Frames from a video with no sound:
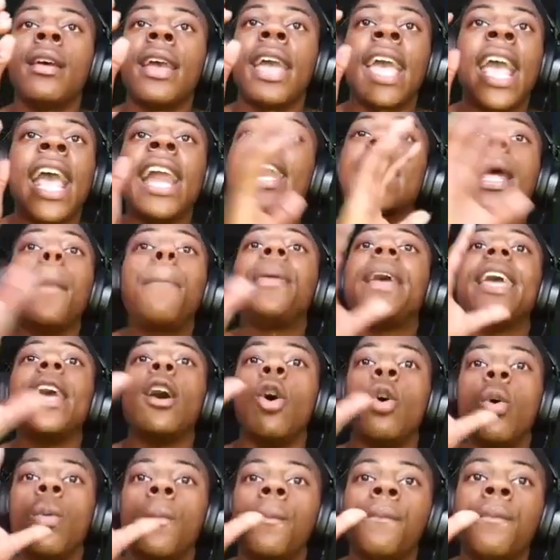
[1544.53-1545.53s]
Any
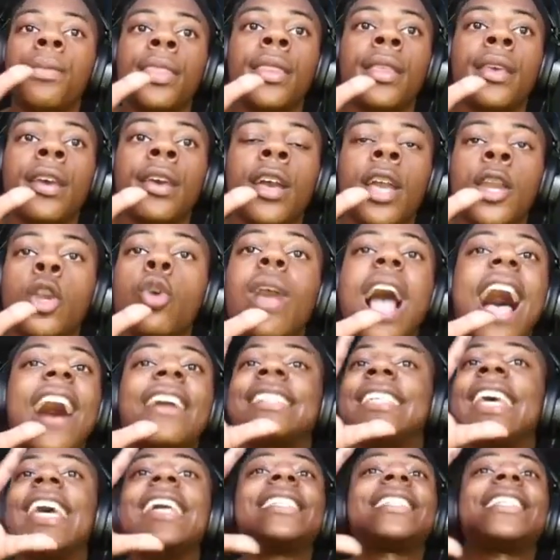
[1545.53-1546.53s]
appeal? You
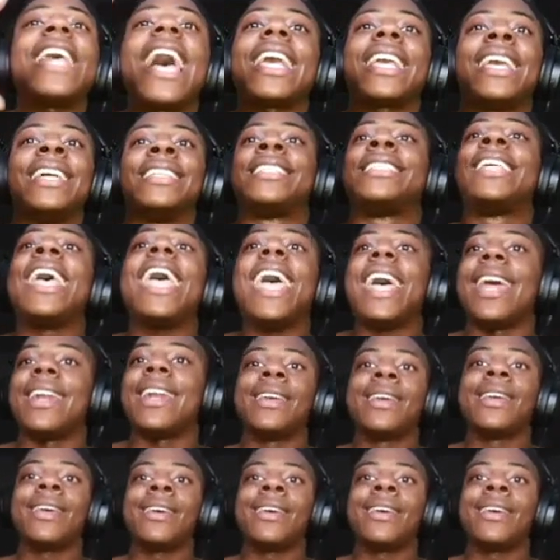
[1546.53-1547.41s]
got 10 seconds. 10.